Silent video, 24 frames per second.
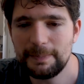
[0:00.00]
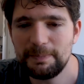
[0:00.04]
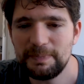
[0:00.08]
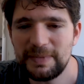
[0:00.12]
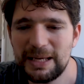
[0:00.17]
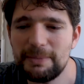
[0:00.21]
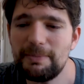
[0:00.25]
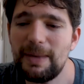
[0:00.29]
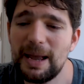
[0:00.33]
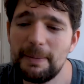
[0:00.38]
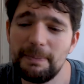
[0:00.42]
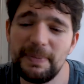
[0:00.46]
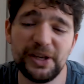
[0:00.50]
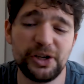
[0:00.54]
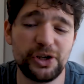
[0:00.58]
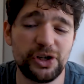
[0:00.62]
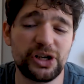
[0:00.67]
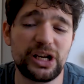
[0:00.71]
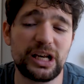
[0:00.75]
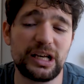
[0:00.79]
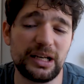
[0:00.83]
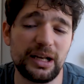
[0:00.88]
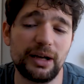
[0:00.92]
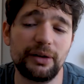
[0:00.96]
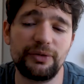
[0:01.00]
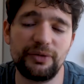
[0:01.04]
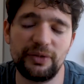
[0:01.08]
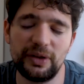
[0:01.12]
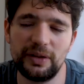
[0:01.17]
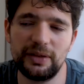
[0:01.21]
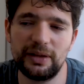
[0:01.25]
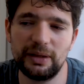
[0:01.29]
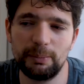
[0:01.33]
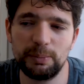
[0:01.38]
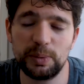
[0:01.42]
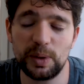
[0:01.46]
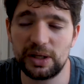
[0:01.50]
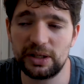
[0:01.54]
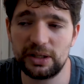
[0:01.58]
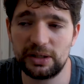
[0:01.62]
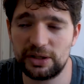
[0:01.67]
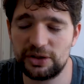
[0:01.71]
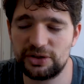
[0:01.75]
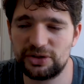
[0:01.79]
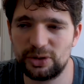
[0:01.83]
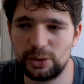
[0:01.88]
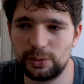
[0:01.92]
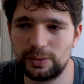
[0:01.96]
It might be good enough in the Blood into
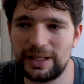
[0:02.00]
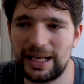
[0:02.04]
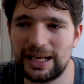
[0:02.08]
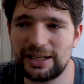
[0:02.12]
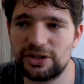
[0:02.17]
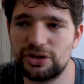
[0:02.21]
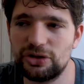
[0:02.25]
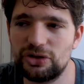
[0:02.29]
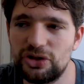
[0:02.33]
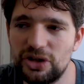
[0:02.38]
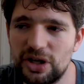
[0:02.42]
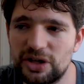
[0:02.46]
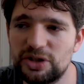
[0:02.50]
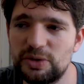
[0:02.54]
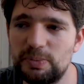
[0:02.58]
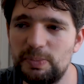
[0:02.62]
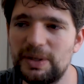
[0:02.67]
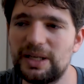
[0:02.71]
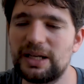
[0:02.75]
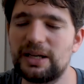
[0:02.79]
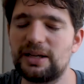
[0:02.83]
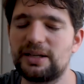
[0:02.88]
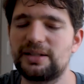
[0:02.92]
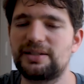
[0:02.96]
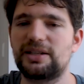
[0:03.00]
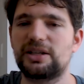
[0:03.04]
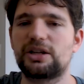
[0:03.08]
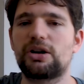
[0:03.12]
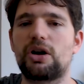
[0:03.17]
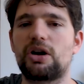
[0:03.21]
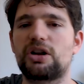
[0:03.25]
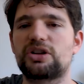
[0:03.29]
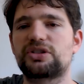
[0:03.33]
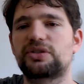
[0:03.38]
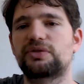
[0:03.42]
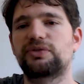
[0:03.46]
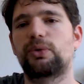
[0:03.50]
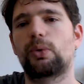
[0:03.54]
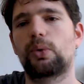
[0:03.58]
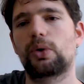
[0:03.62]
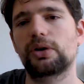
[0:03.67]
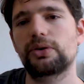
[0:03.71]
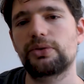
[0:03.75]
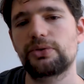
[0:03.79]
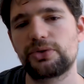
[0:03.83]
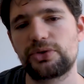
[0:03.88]
the Snow decks just because it costs 4.